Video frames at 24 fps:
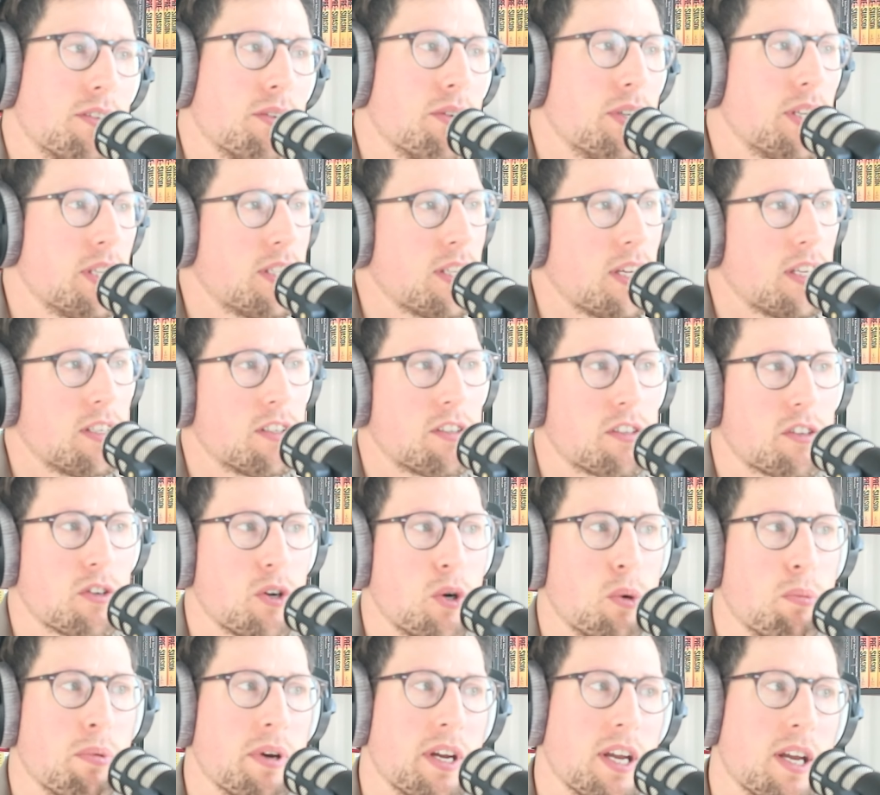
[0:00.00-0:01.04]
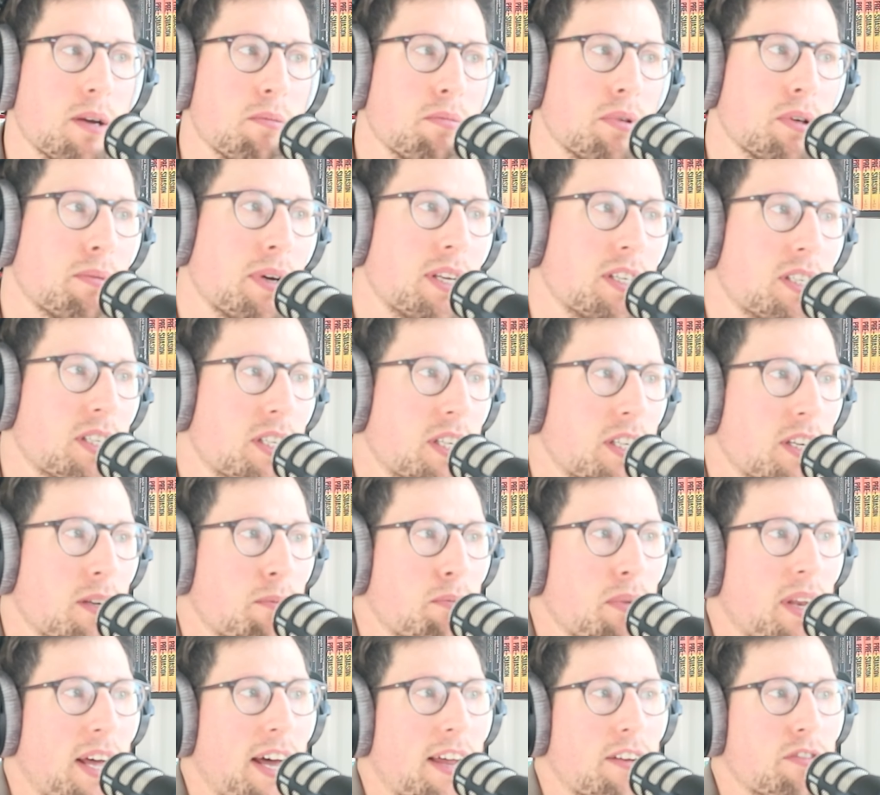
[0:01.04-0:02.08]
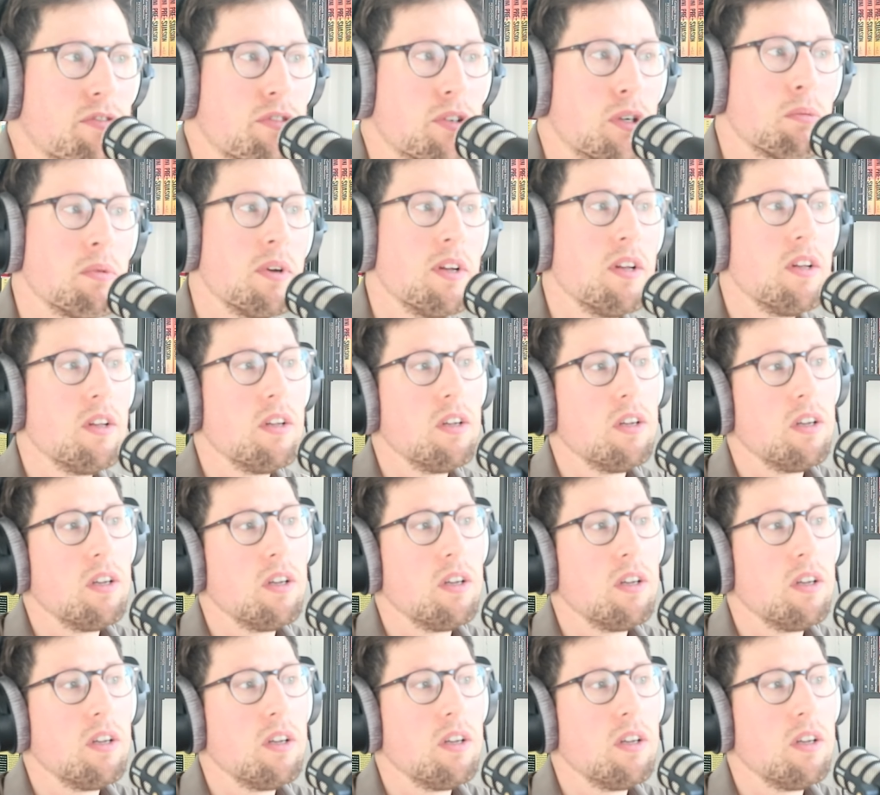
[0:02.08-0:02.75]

doing intent scoping, implementing in the platform,